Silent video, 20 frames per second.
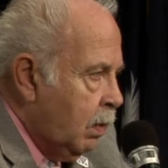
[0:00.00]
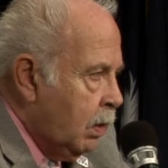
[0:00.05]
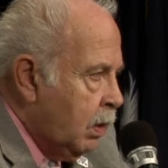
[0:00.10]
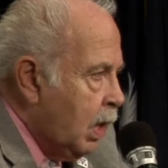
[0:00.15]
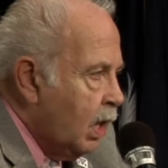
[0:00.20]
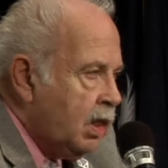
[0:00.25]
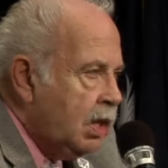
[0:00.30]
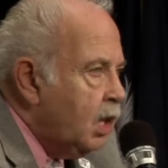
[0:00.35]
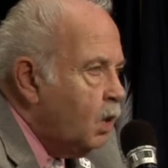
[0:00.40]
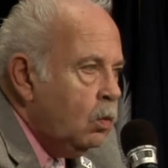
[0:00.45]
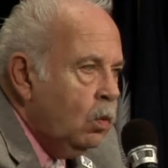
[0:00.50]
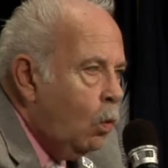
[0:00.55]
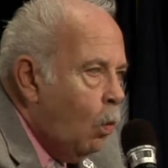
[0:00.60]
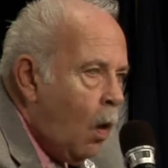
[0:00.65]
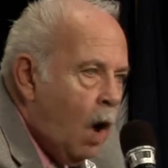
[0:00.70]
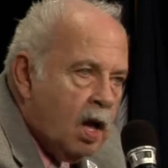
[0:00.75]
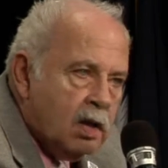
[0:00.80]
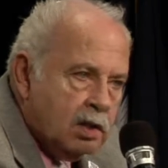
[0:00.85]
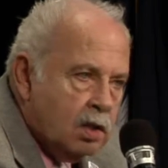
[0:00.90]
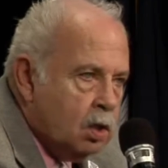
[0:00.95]
that didn't
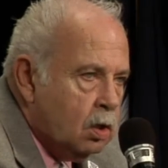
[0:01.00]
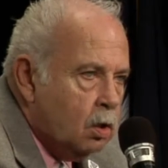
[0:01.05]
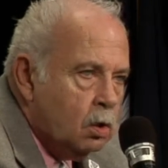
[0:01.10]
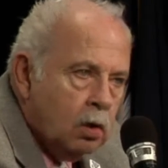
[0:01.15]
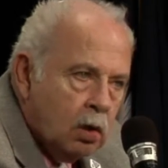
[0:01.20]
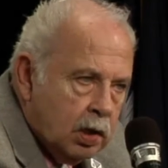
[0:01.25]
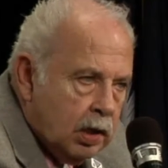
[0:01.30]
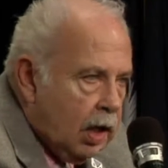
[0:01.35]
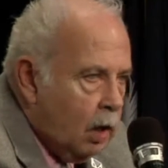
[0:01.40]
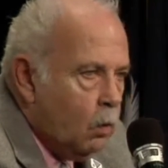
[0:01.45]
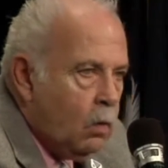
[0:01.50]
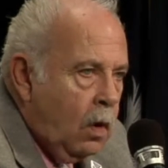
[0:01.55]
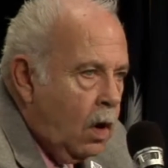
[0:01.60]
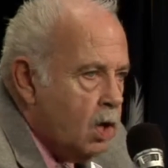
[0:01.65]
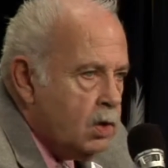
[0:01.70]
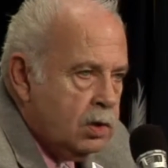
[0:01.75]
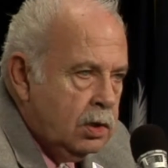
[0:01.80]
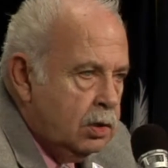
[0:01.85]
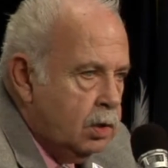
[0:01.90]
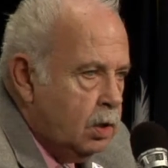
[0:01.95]
want to look at
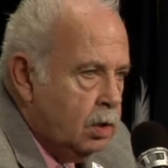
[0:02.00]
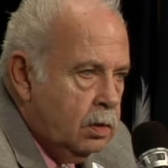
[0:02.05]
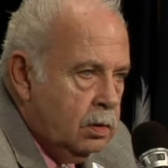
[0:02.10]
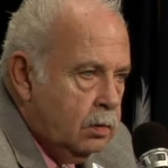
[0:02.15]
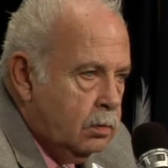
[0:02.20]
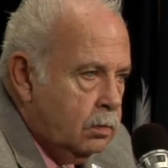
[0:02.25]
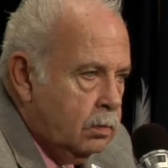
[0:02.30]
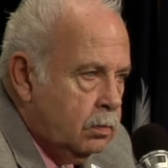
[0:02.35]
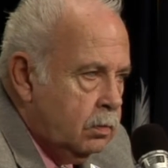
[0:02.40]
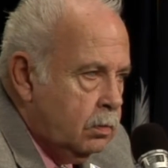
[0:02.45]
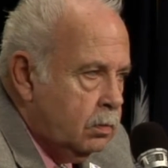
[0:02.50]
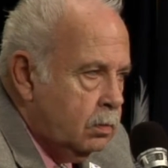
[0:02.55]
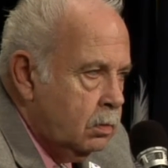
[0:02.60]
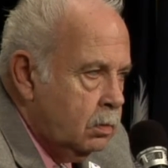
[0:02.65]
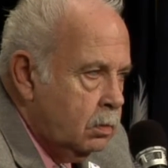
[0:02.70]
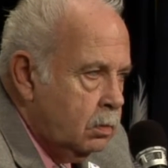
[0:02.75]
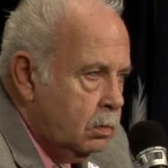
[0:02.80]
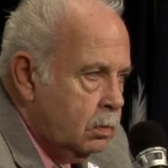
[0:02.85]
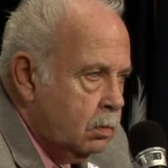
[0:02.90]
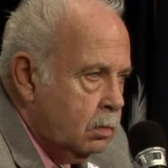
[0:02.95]
Washington
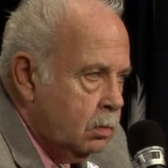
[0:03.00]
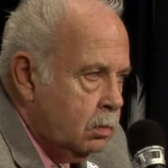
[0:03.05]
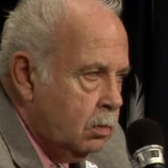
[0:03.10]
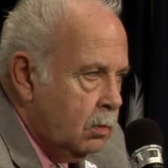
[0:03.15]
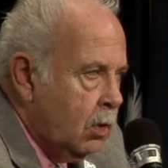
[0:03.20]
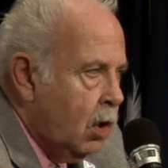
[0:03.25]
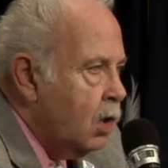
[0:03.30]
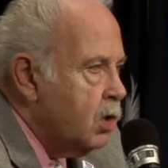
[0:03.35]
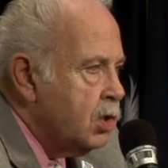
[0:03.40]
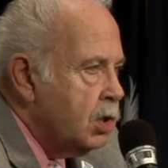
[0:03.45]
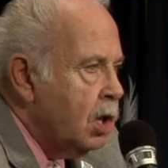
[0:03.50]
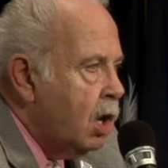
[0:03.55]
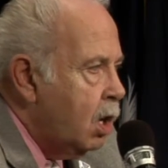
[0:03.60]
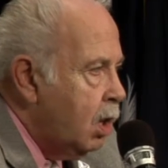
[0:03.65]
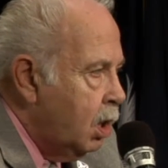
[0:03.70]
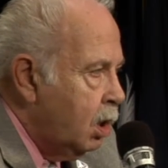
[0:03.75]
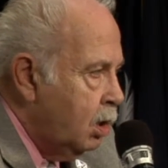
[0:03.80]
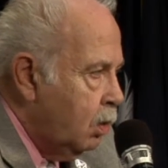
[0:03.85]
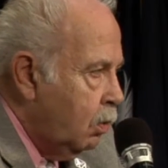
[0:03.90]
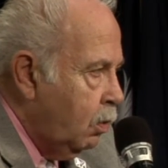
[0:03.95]
are
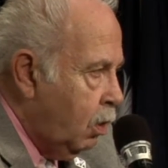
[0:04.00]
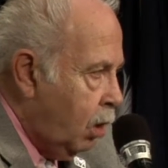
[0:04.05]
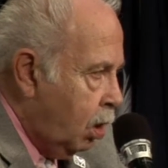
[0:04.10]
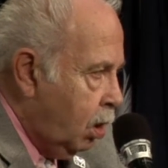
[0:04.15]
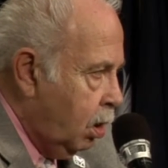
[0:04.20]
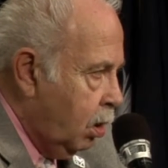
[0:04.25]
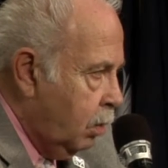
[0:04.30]
starting to look.